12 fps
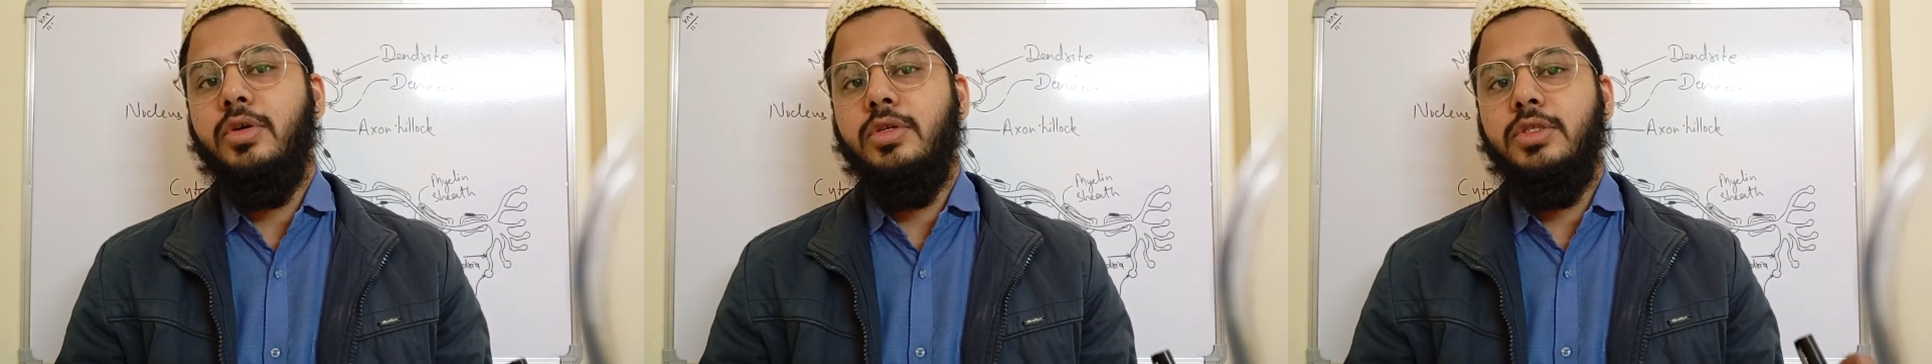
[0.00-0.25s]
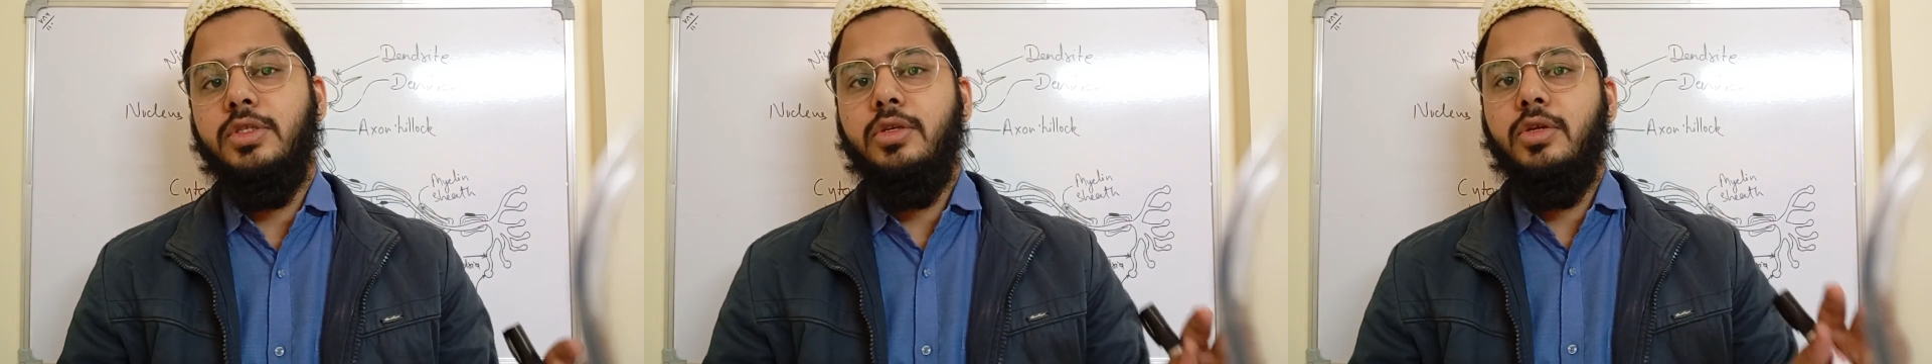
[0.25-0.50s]

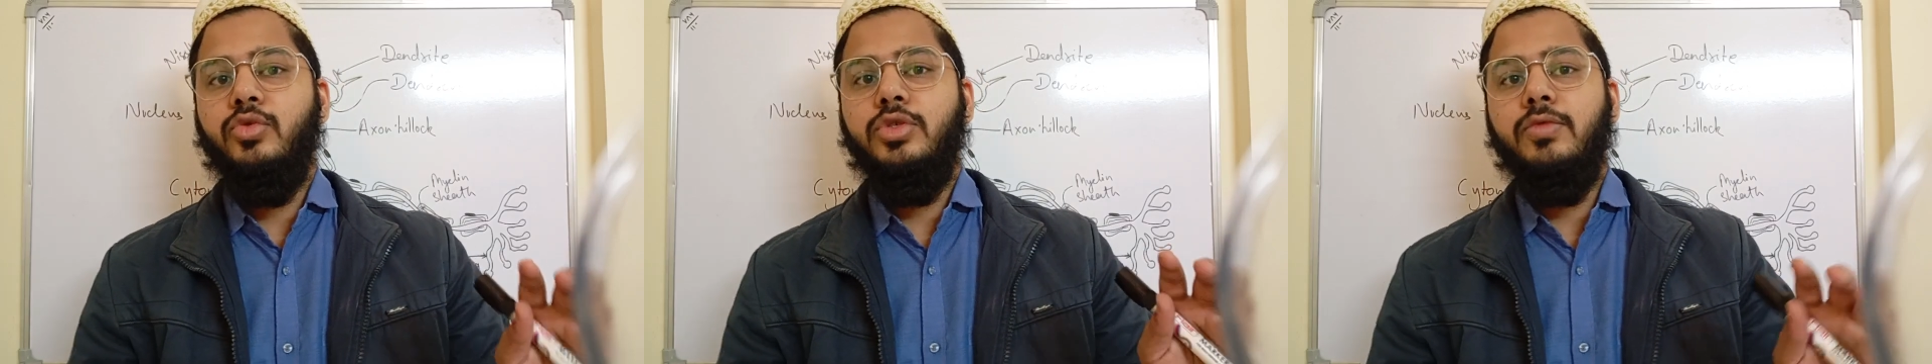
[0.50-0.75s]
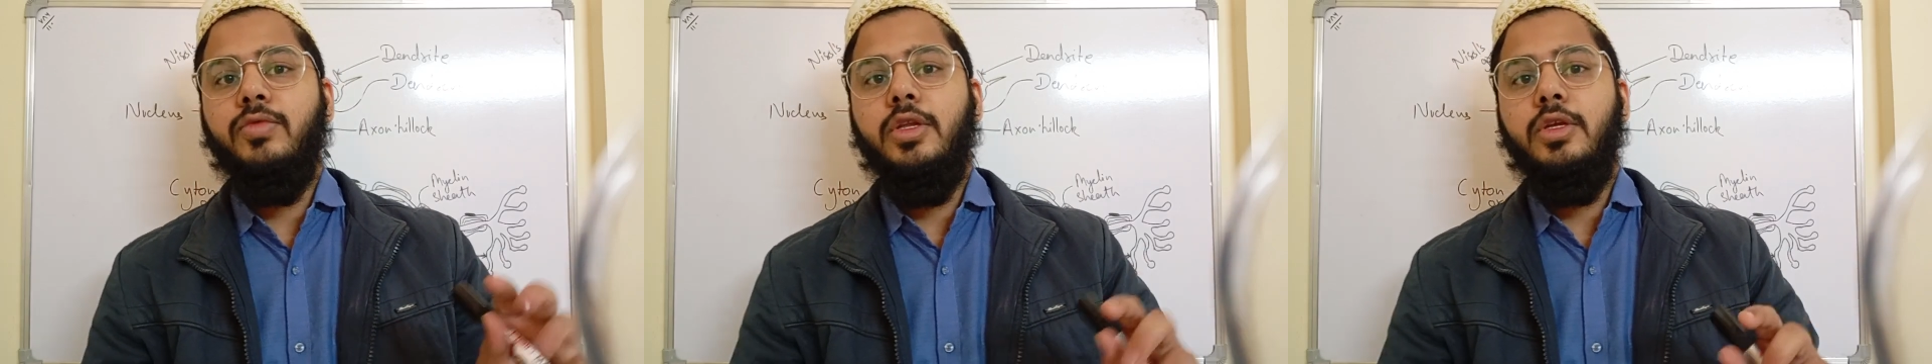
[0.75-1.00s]
constitutes
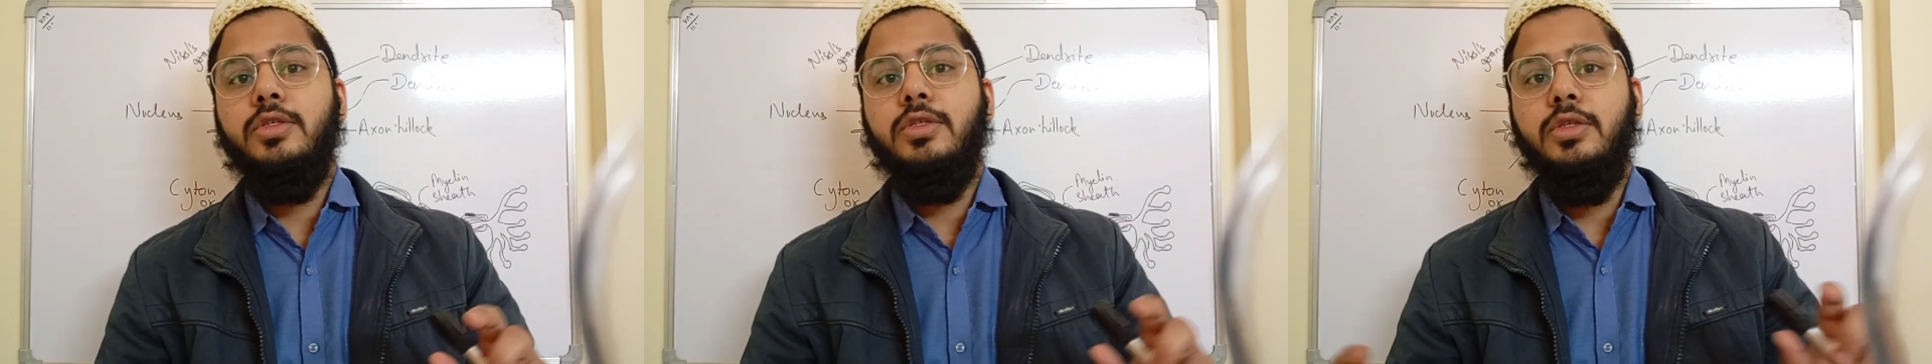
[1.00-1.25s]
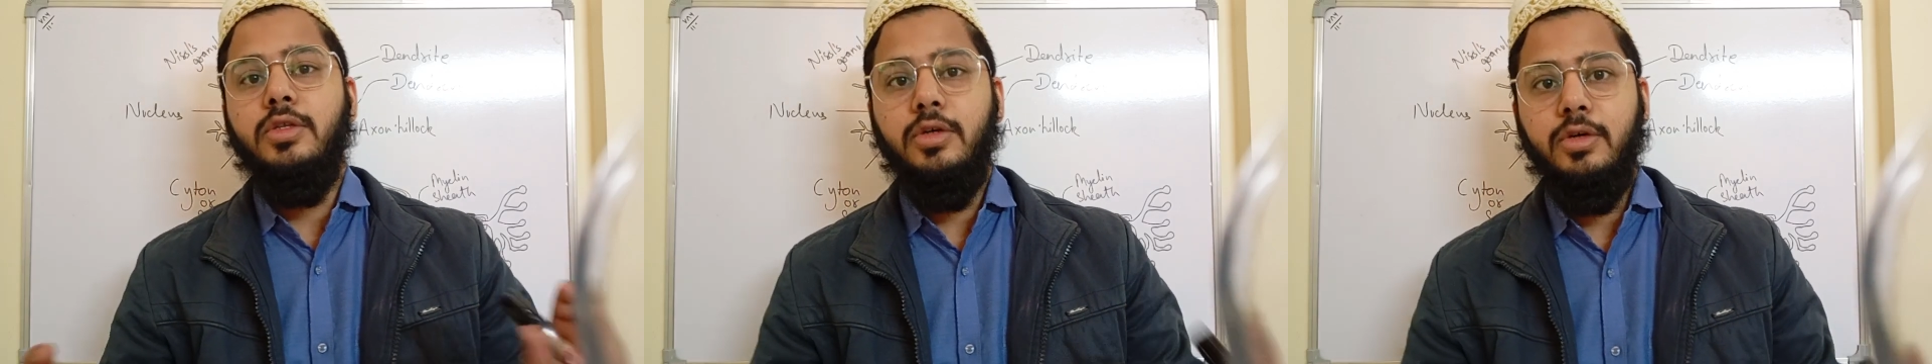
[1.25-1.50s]

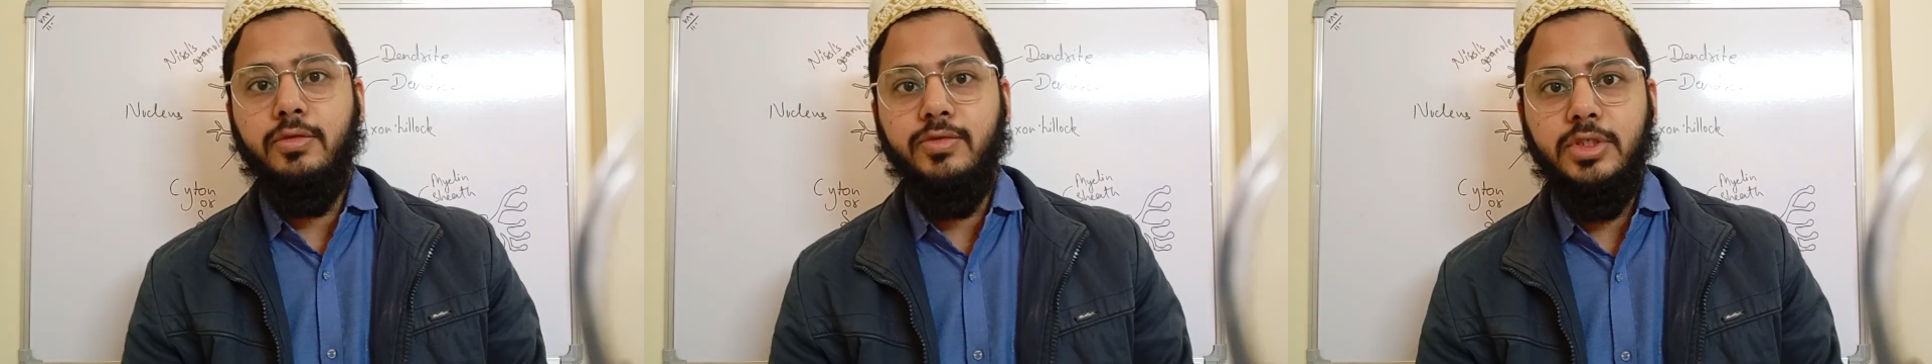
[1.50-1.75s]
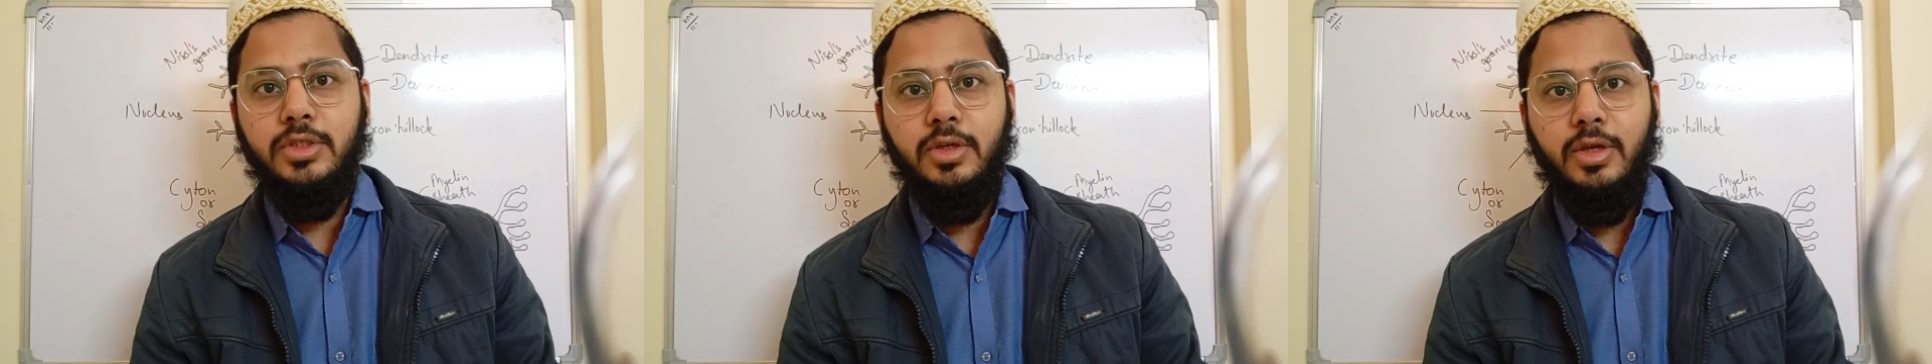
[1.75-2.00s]
various
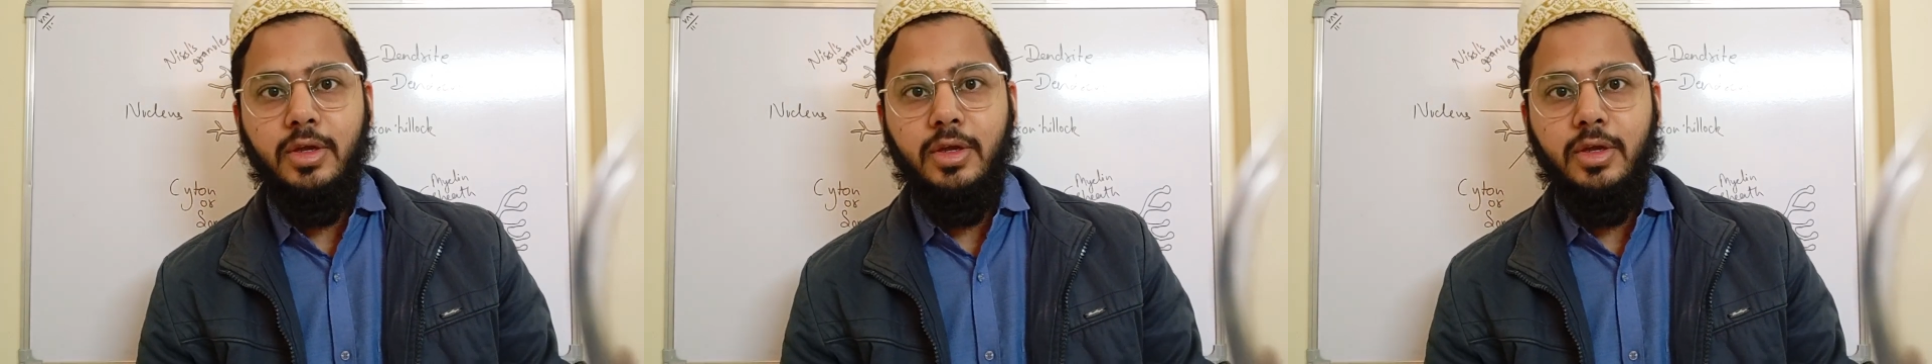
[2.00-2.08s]
nerves